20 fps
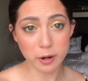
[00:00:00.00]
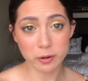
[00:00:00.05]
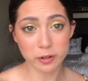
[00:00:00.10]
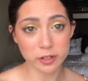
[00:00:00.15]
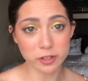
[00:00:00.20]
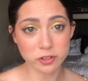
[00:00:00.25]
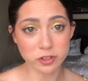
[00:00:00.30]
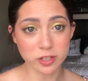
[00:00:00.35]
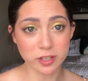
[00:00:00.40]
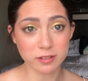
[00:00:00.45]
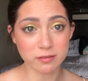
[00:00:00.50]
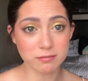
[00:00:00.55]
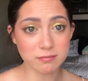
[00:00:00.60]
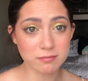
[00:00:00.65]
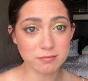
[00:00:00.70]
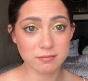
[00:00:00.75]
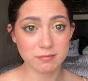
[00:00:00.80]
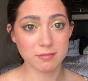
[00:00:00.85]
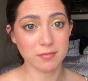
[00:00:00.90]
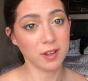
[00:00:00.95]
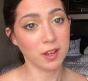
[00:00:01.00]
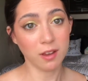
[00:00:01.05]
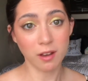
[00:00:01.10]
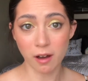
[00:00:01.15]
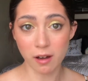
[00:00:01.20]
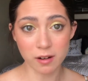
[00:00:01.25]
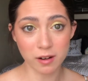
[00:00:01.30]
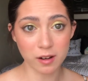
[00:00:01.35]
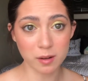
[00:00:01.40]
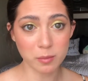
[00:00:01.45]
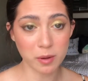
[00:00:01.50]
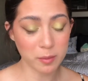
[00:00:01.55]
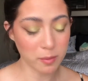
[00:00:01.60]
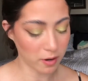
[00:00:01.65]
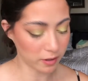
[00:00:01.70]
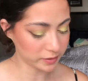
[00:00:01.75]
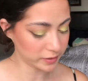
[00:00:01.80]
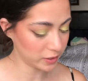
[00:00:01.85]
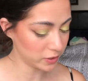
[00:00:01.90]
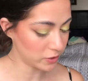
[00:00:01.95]
Cushion. Got it in my
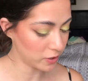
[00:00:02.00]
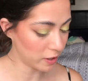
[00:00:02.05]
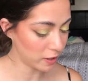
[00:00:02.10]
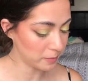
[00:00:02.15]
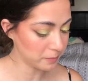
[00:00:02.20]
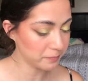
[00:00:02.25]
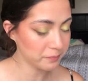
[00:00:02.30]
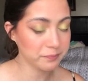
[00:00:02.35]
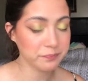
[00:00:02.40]
BoxyCharm.